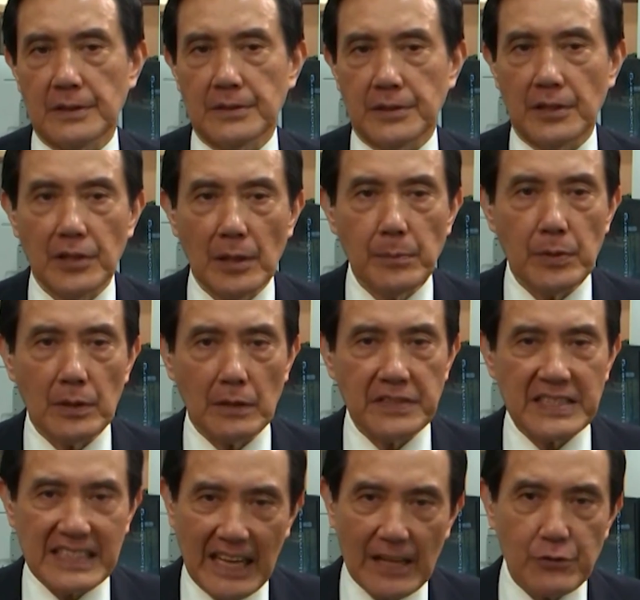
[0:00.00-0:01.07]
The number of
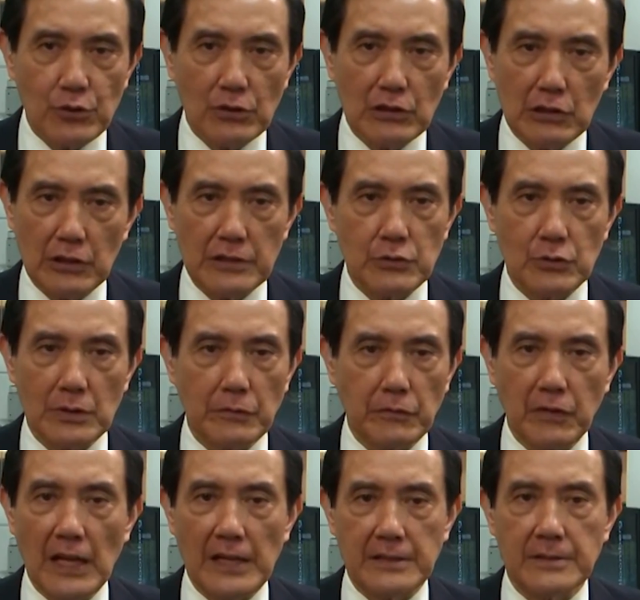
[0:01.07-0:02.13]
scheduled cross-strait
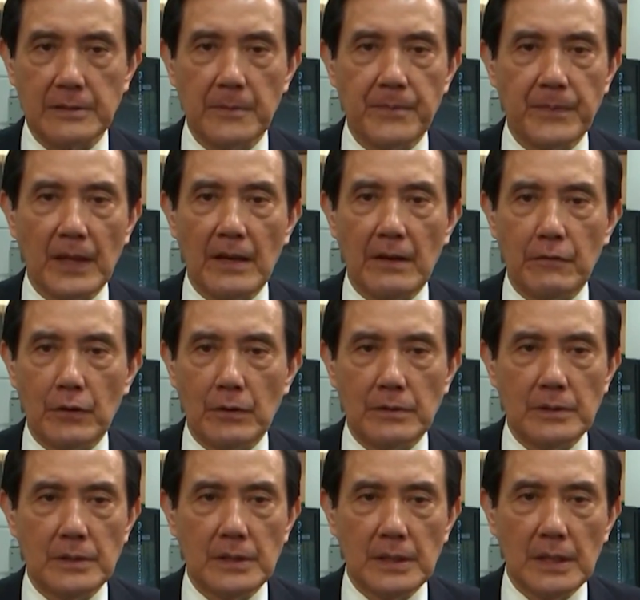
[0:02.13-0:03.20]
flights for
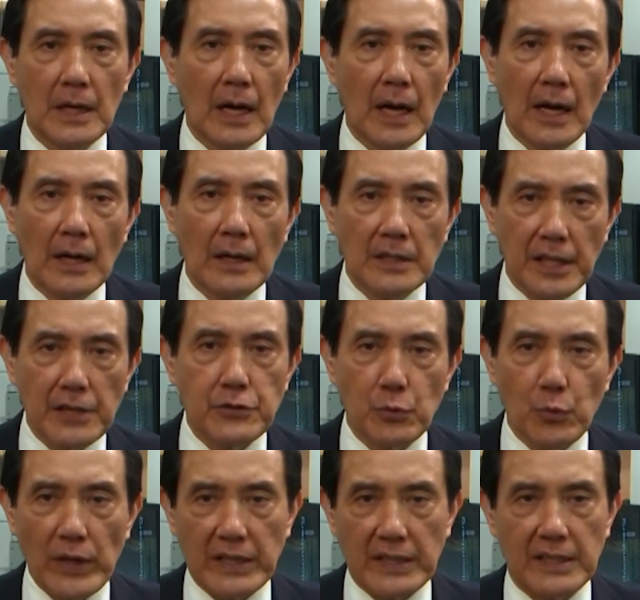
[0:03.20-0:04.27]
each
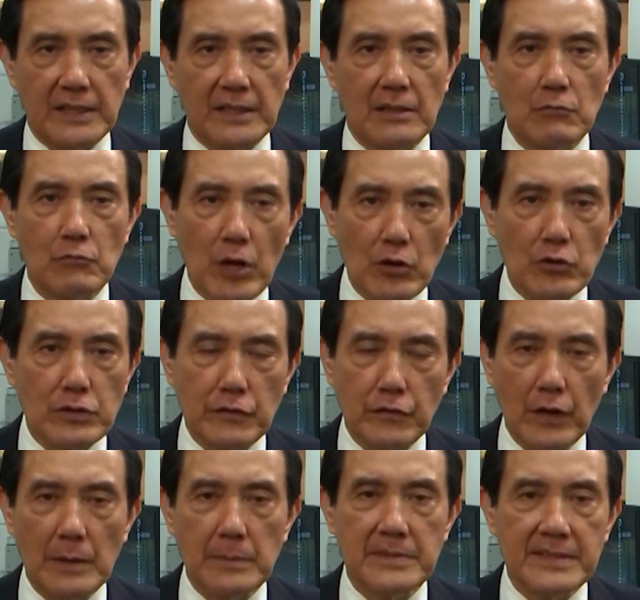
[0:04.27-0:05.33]
week rose
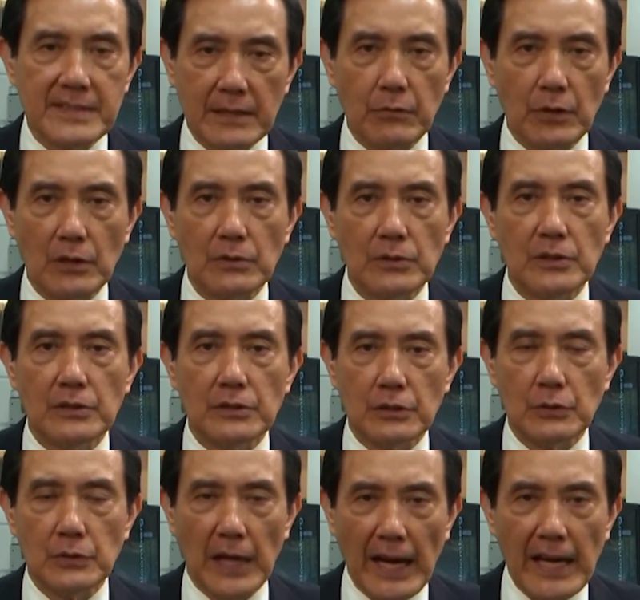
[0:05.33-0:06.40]
from 0
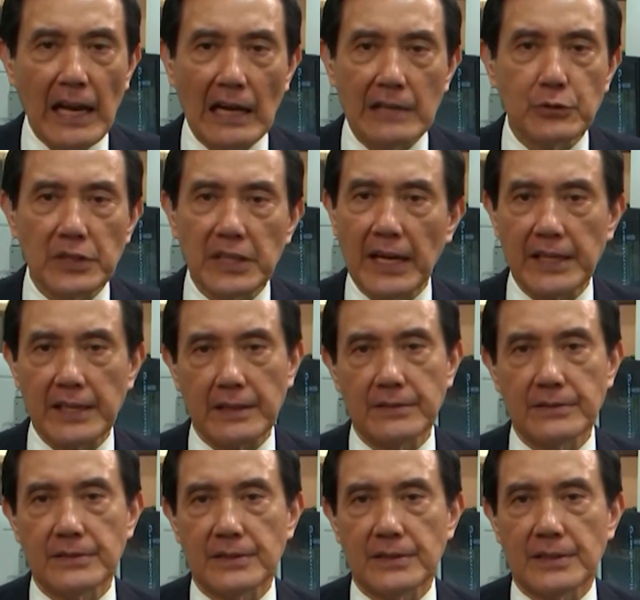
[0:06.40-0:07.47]
to 890.
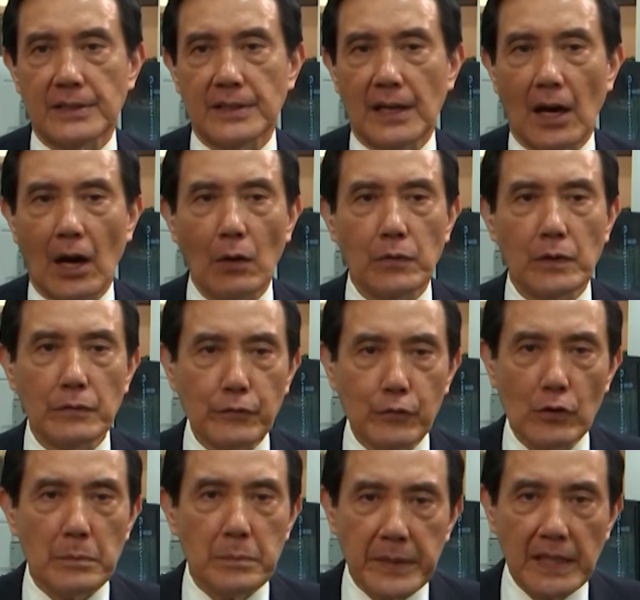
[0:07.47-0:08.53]
Over
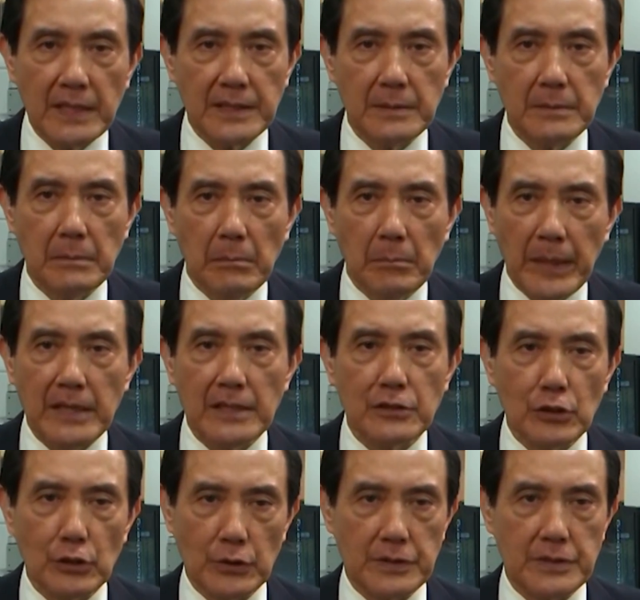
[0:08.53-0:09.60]
4 million mainland
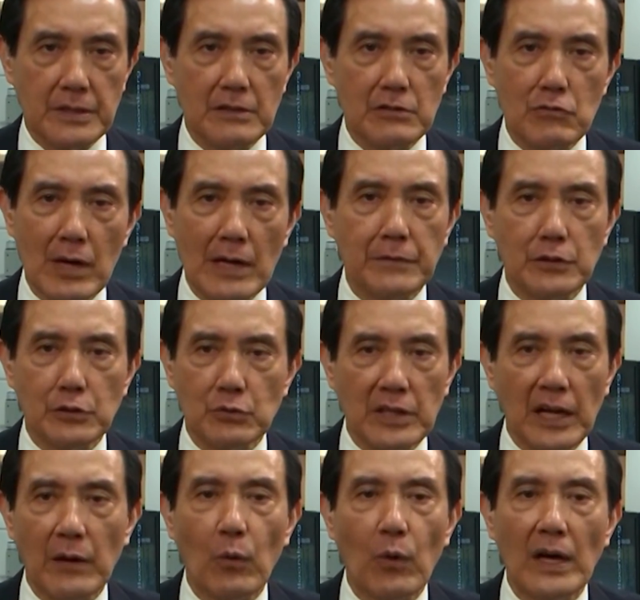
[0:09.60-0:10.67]
tourists traveled to
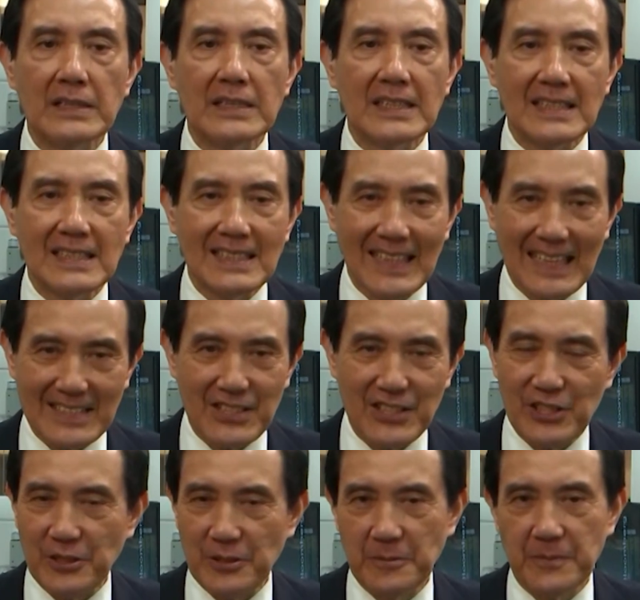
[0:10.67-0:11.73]
Taiwan last
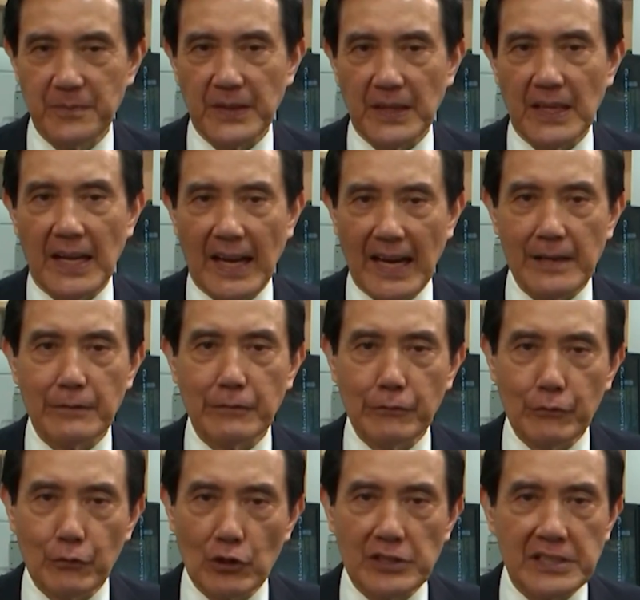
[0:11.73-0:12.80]
year, a
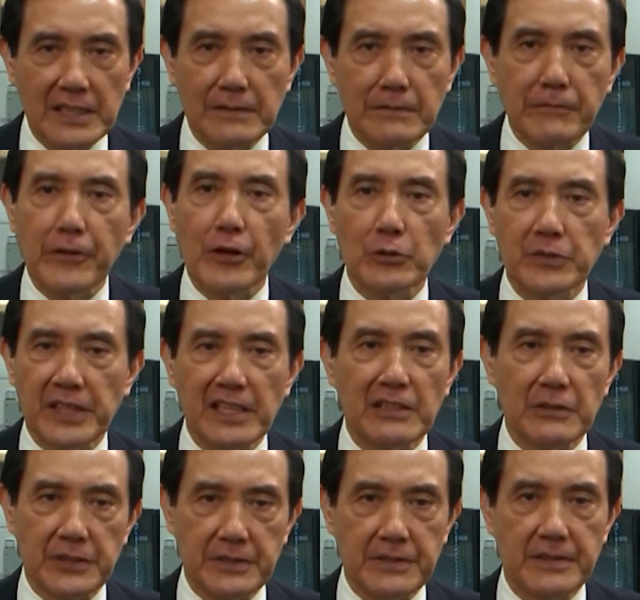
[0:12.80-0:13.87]
14-fold
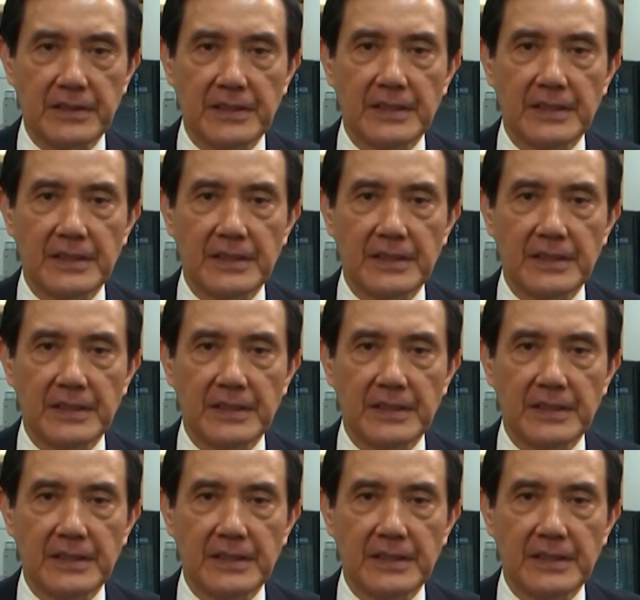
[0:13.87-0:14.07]
increase.